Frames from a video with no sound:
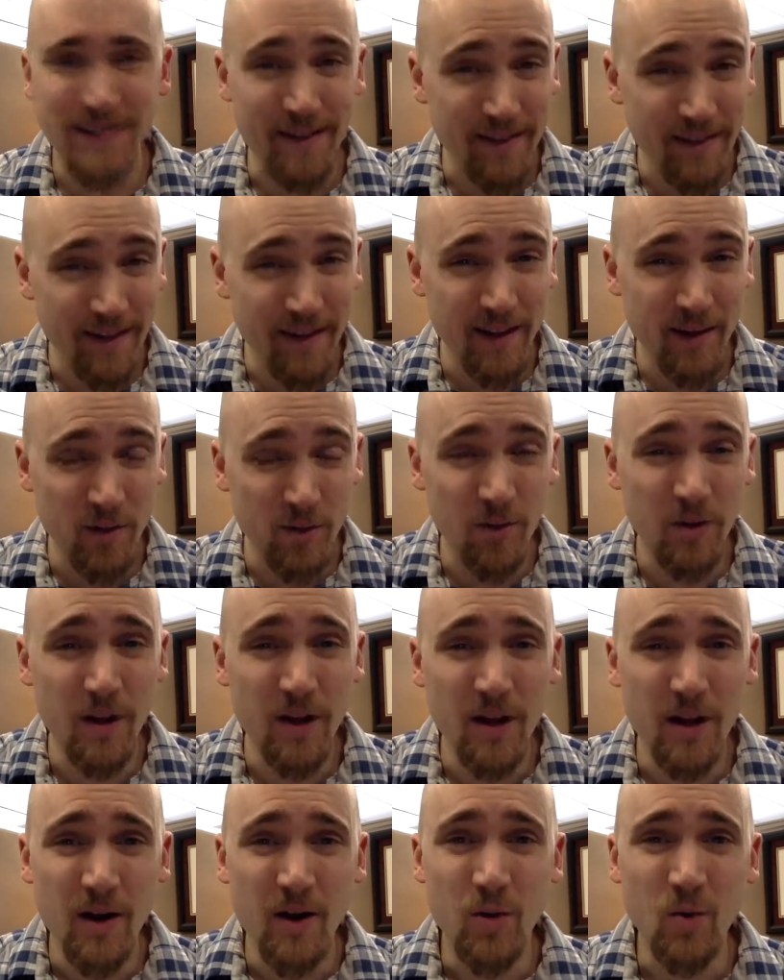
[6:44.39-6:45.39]
I think you'll
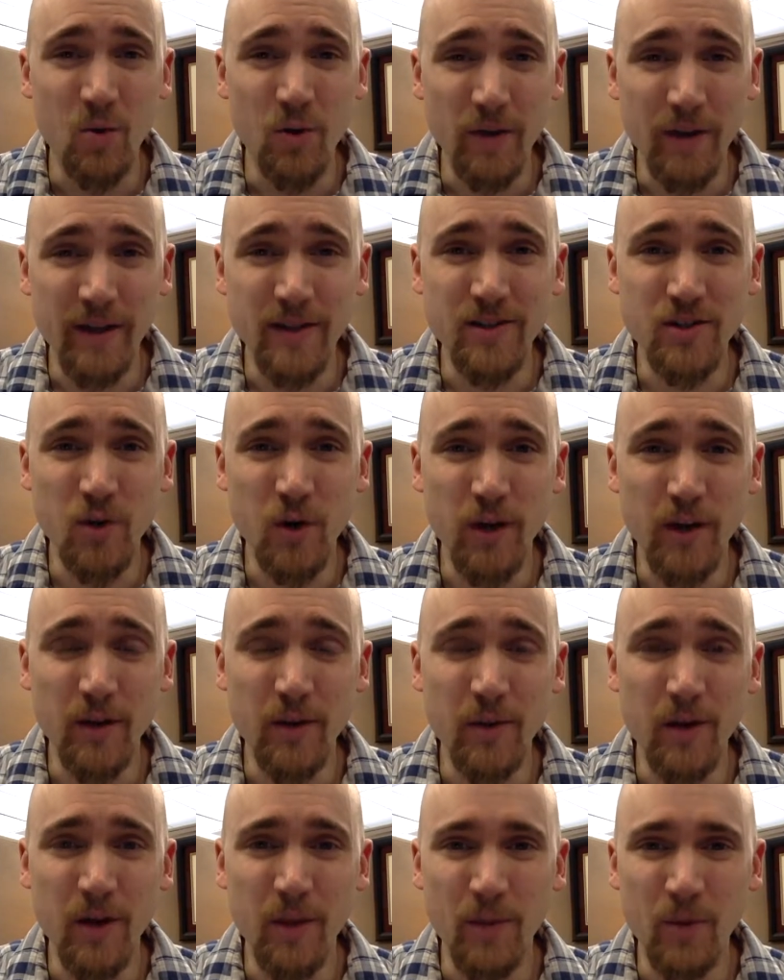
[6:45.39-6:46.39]
really enjoy
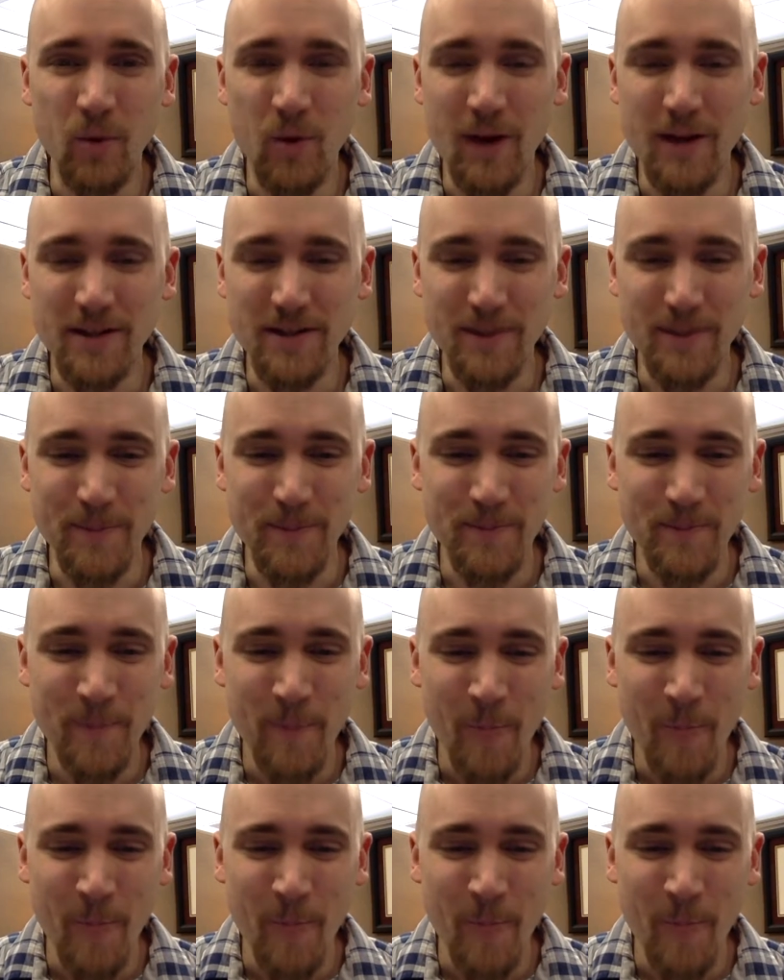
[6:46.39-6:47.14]
them. I hope you watch them.